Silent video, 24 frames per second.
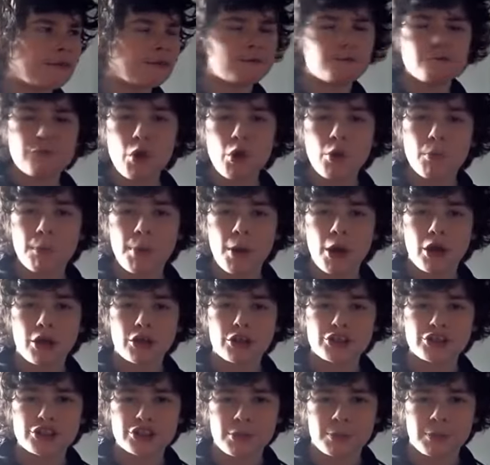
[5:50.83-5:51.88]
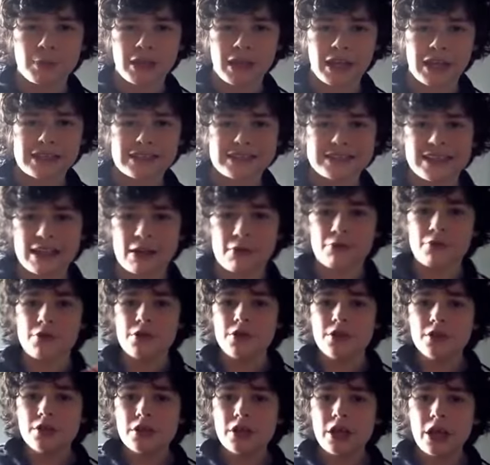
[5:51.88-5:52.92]
Fort Park Summer Nights. Now,
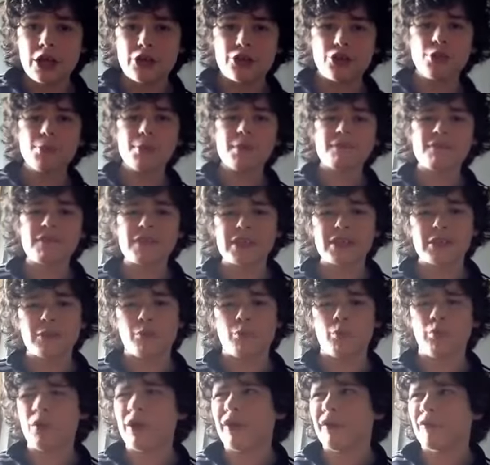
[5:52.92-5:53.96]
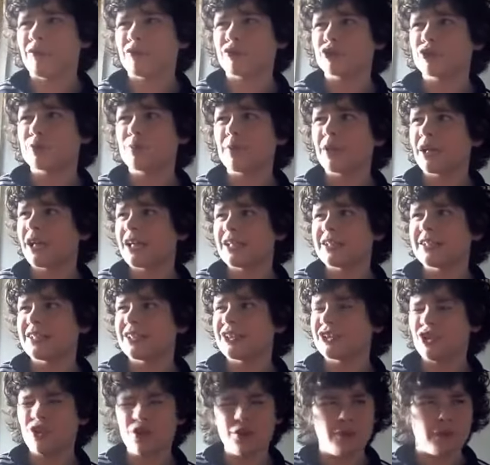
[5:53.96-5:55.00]
you'll be thinking, well, Summer Nights
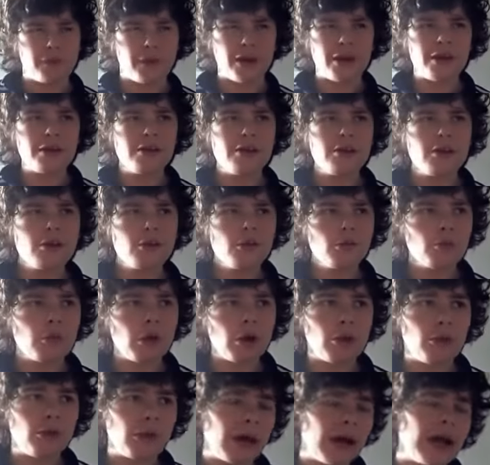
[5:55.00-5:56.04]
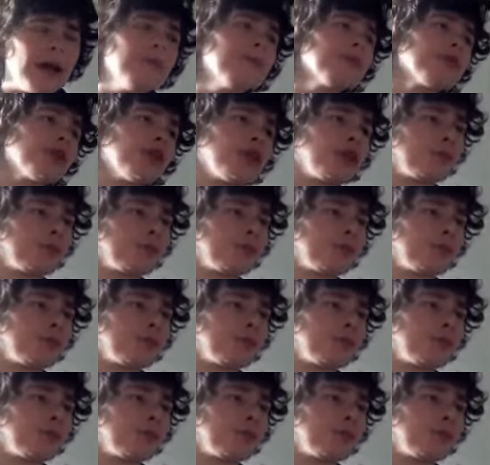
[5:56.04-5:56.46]
is over. Well, I'm going